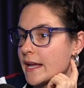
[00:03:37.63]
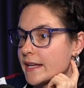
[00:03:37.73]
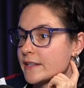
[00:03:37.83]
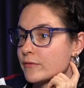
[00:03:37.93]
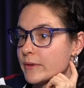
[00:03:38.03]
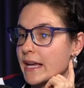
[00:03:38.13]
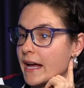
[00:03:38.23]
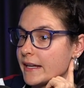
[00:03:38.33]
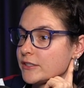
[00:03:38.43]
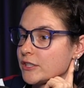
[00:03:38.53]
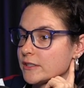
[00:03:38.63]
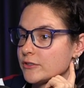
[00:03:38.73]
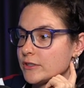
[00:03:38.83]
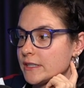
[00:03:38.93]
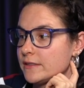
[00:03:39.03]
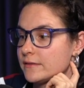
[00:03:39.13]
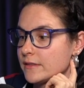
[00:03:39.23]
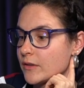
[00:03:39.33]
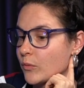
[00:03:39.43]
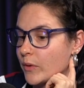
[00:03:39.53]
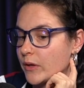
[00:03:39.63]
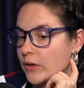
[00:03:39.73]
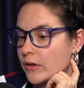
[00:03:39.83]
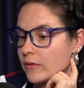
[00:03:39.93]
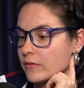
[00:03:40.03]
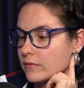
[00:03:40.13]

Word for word: And if we had children, we